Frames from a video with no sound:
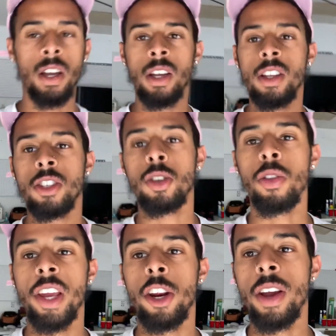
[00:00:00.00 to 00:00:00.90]
So
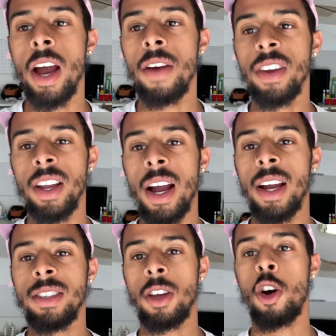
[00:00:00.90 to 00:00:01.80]
there you have it,
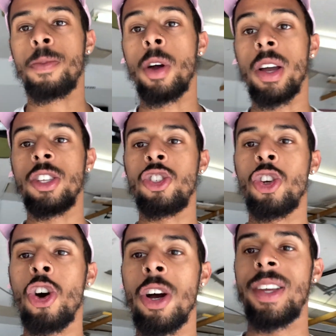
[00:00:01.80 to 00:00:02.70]
guys. I hope y'all
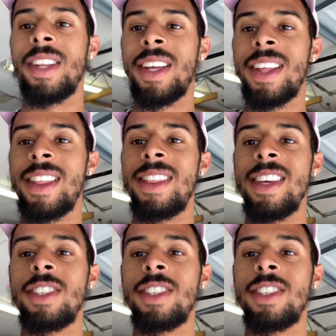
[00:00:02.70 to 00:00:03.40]
enjoyed this